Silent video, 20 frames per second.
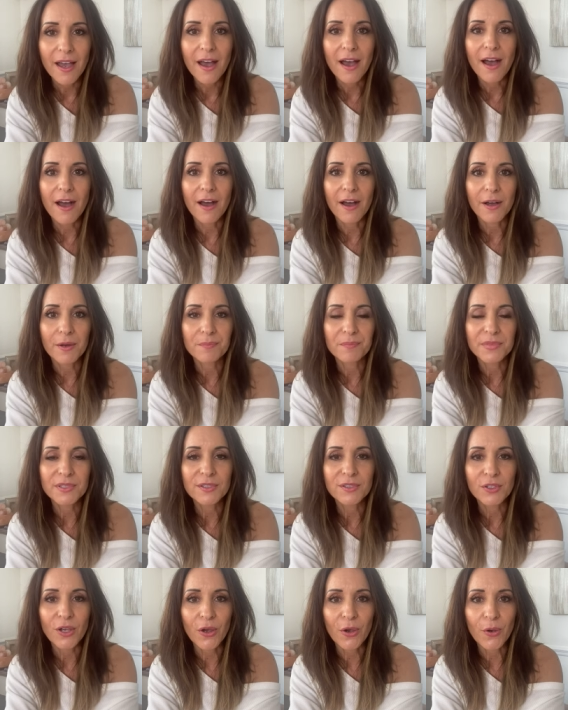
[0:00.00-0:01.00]
Um,
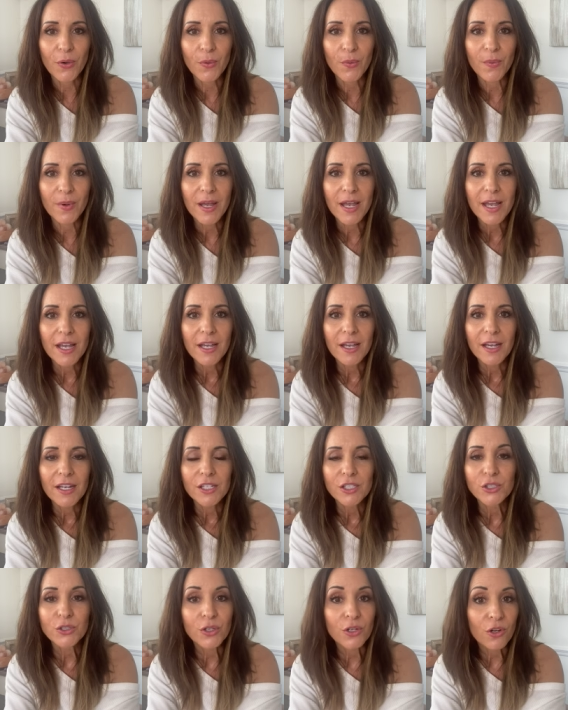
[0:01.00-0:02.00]
so
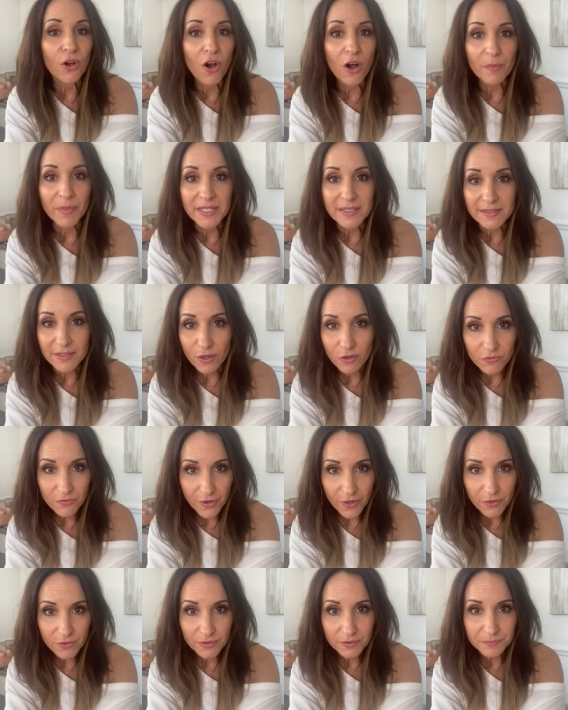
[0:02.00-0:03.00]
you can call my cell
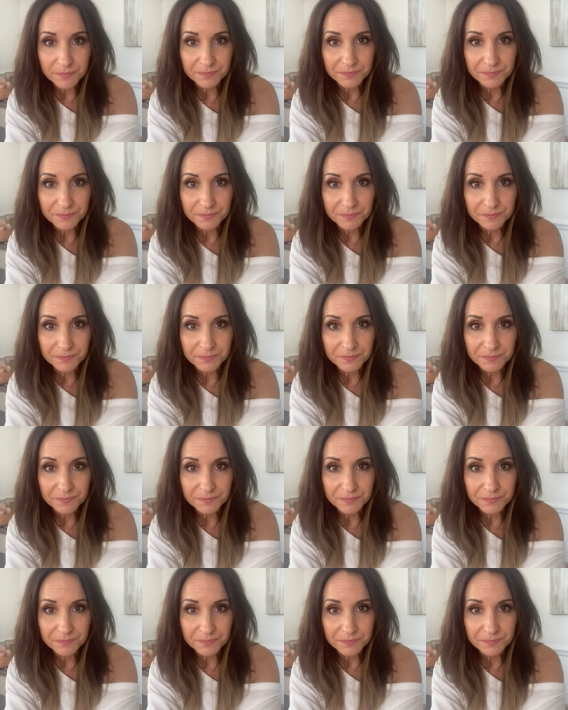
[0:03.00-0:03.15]
phone,